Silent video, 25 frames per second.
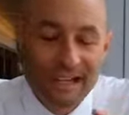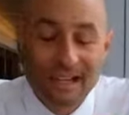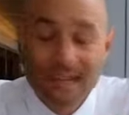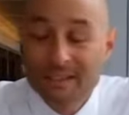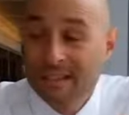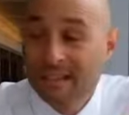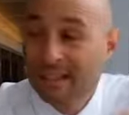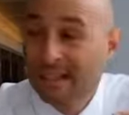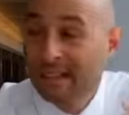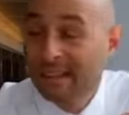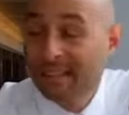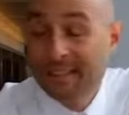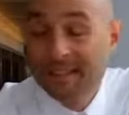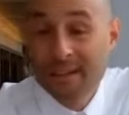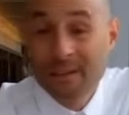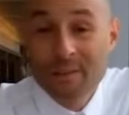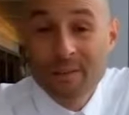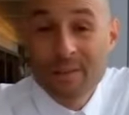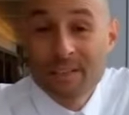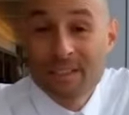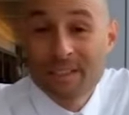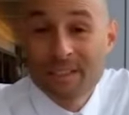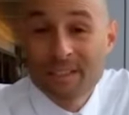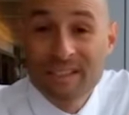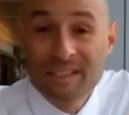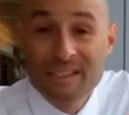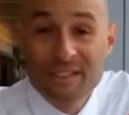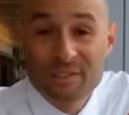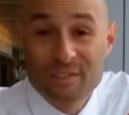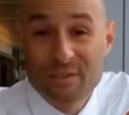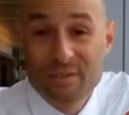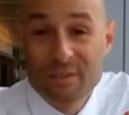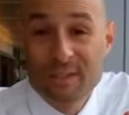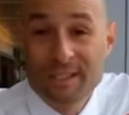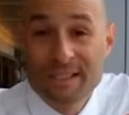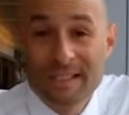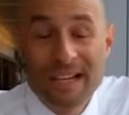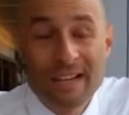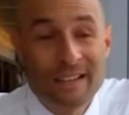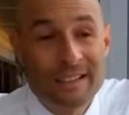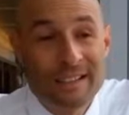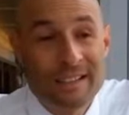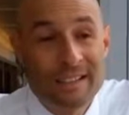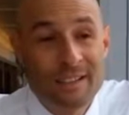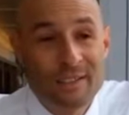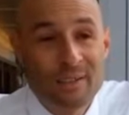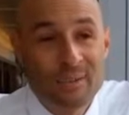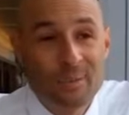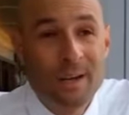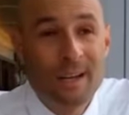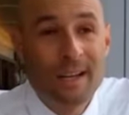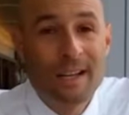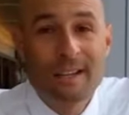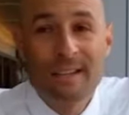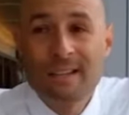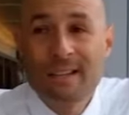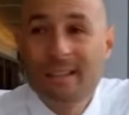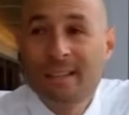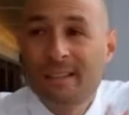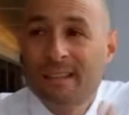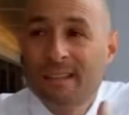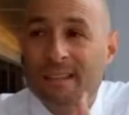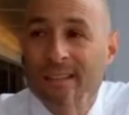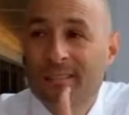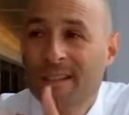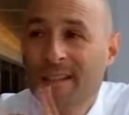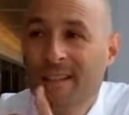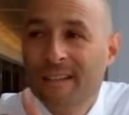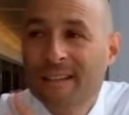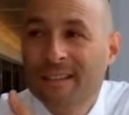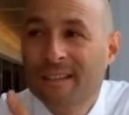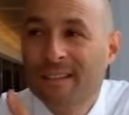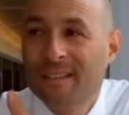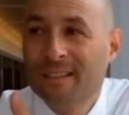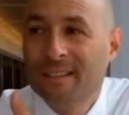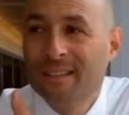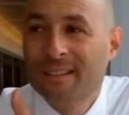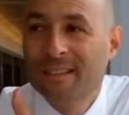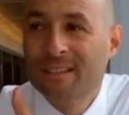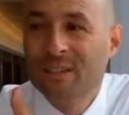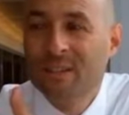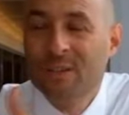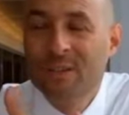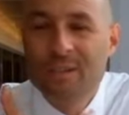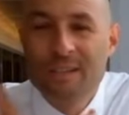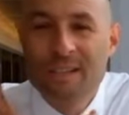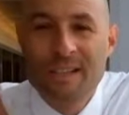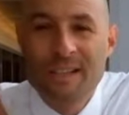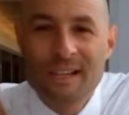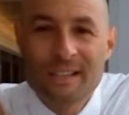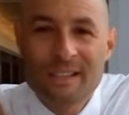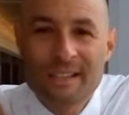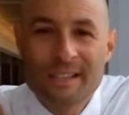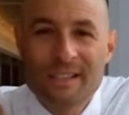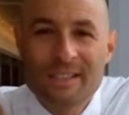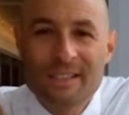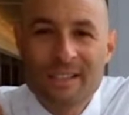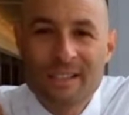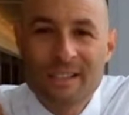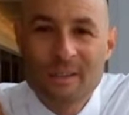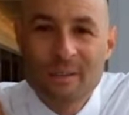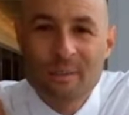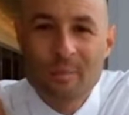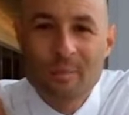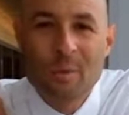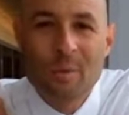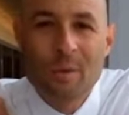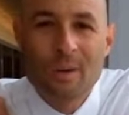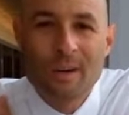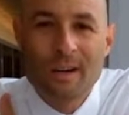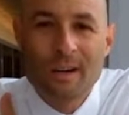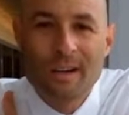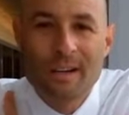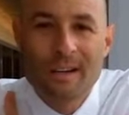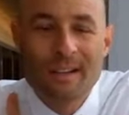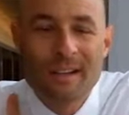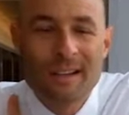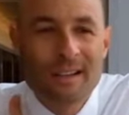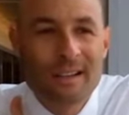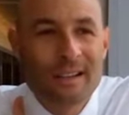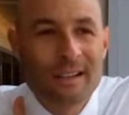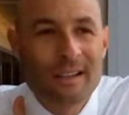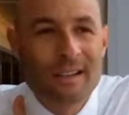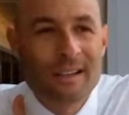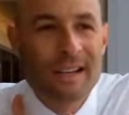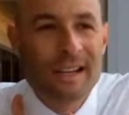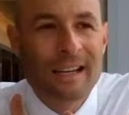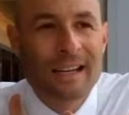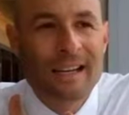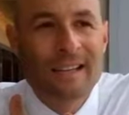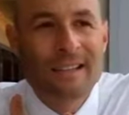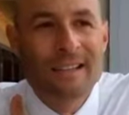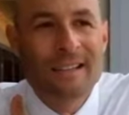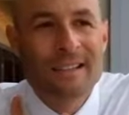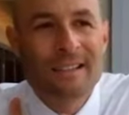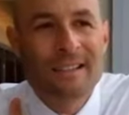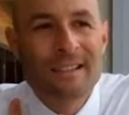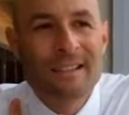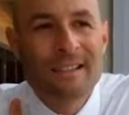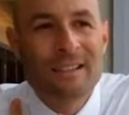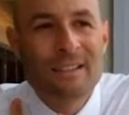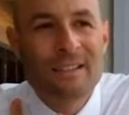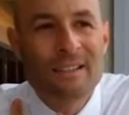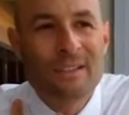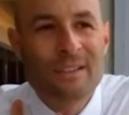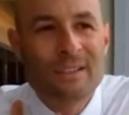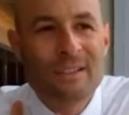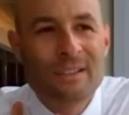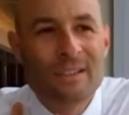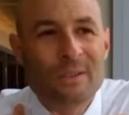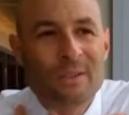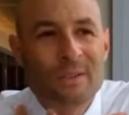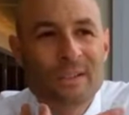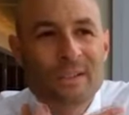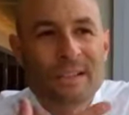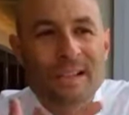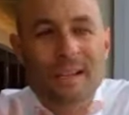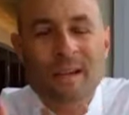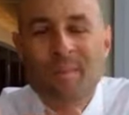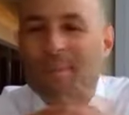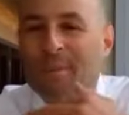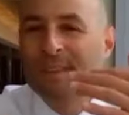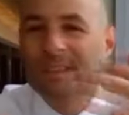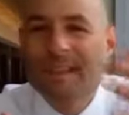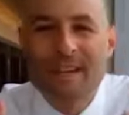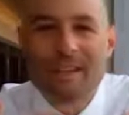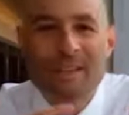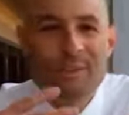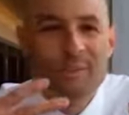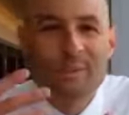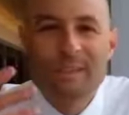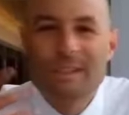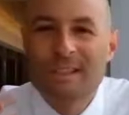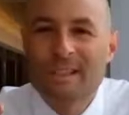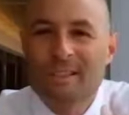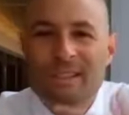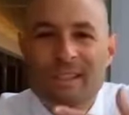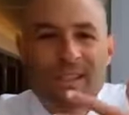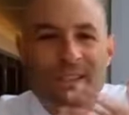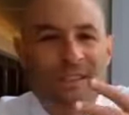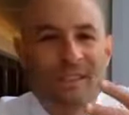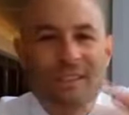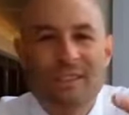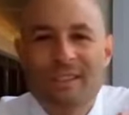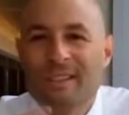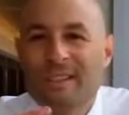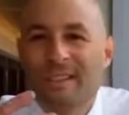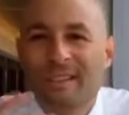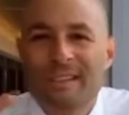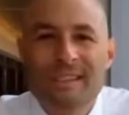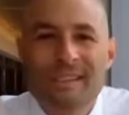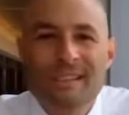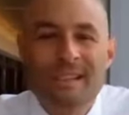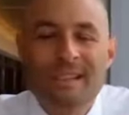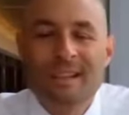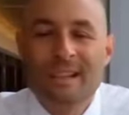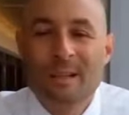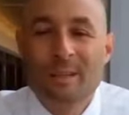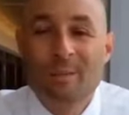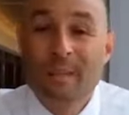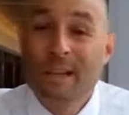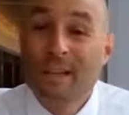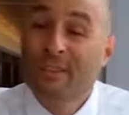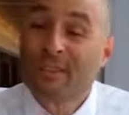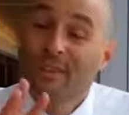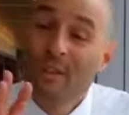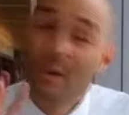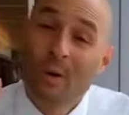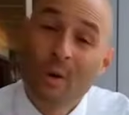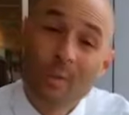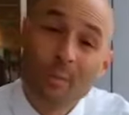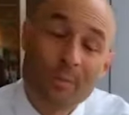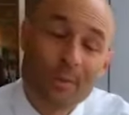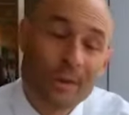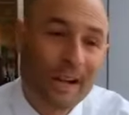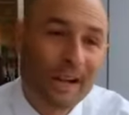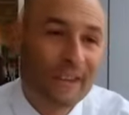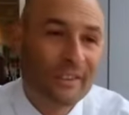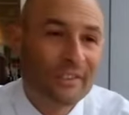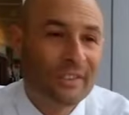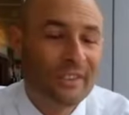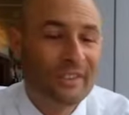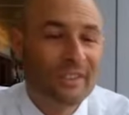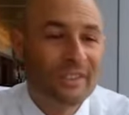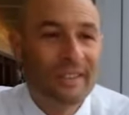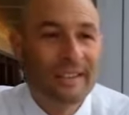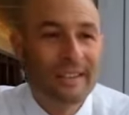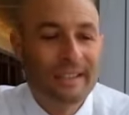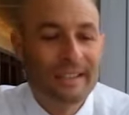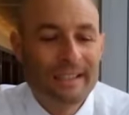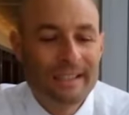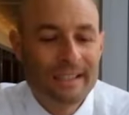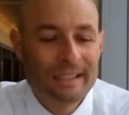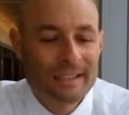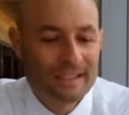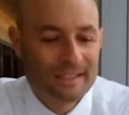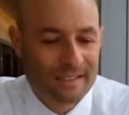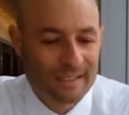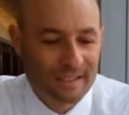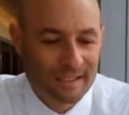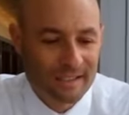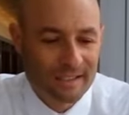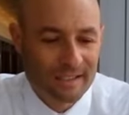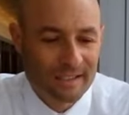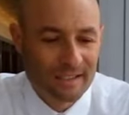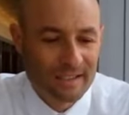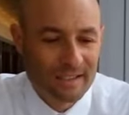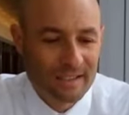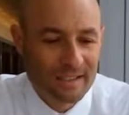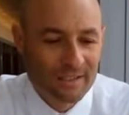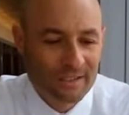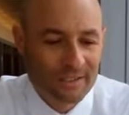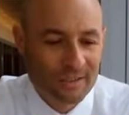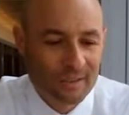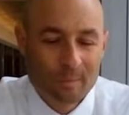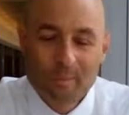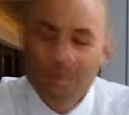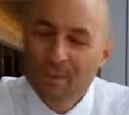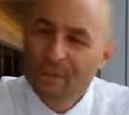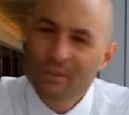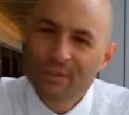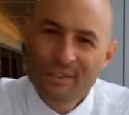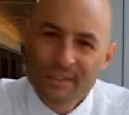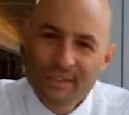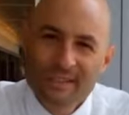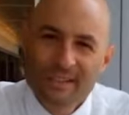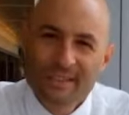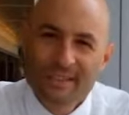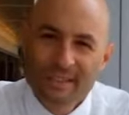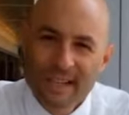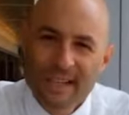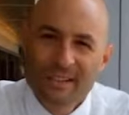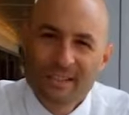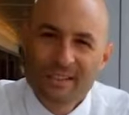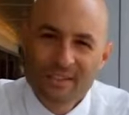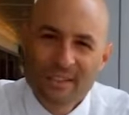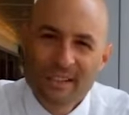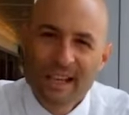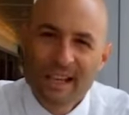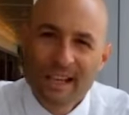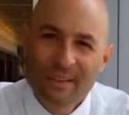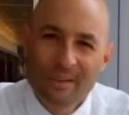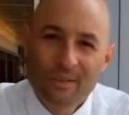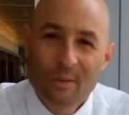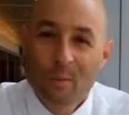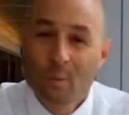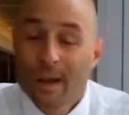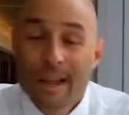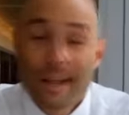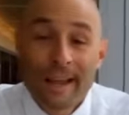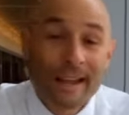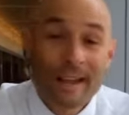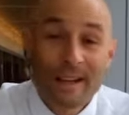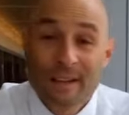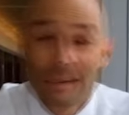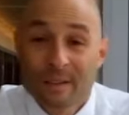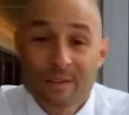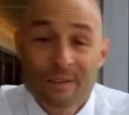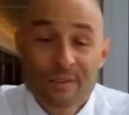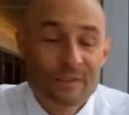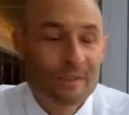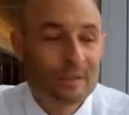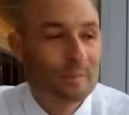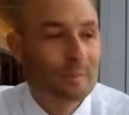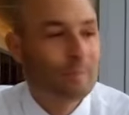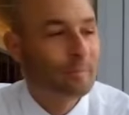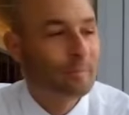out, they're a little less freaked out, and guess what? Then you can hug each other more, and you can empathize with each other, and it makes the whole process a little easier. So music tends to have a way of